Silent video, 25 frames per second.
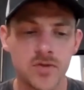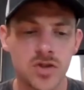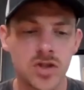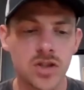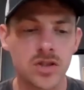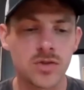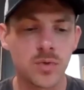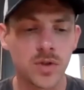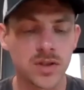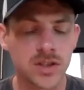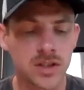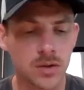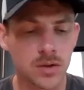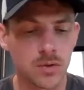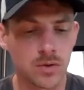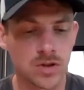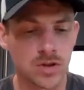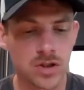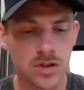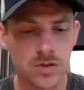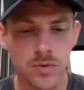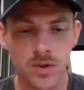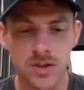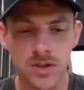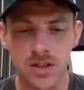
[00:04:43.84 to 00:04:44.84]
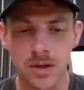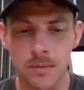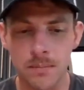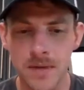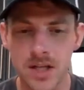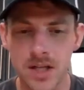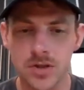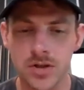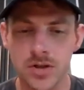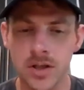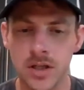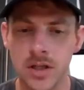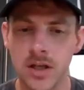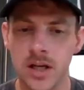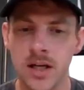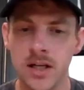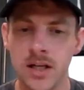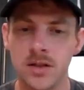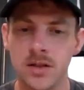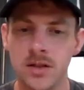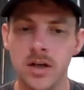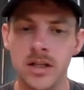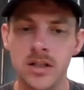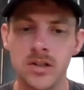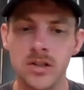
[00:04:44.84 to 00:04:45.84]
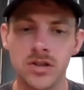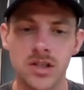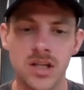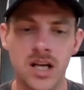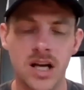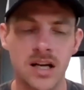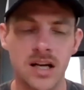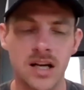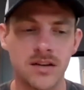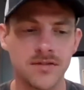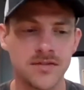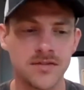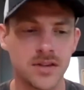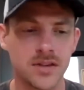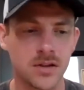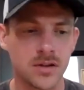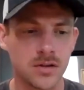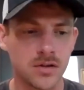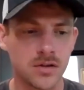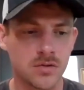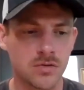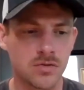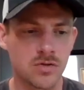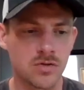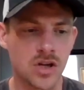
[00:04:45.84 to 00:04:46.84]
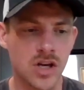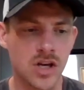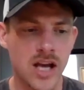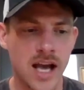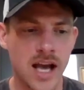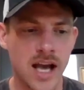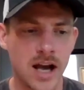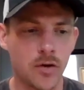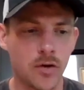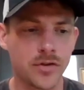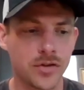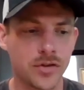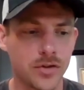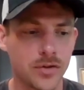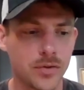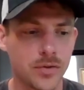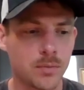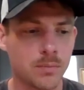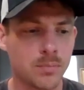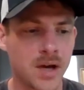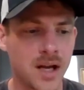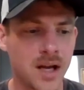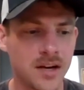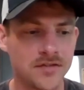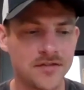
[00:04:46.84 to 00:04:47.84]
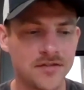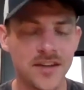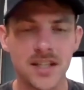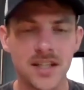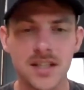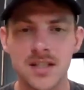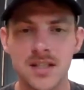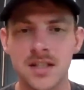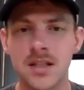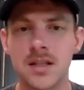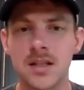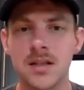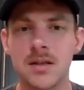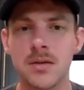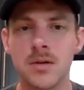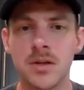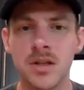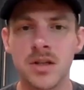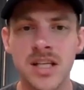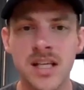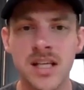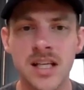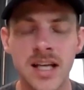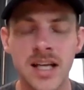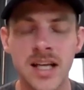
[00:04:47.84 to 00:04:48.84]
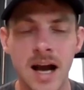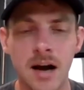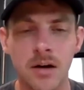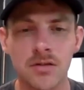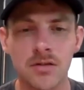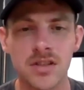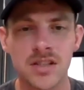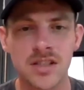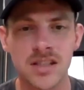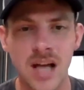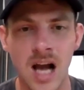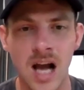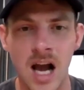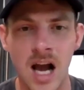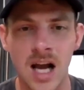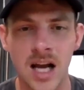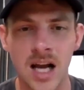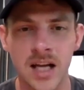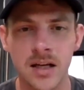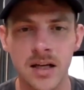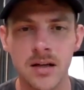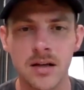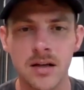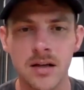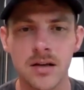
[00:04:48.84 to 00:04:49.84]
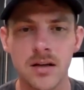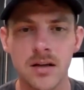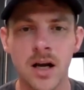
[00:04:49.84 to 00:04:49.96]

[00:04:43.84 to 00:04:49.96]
just with the mission and just kind of the health benefits that getting outside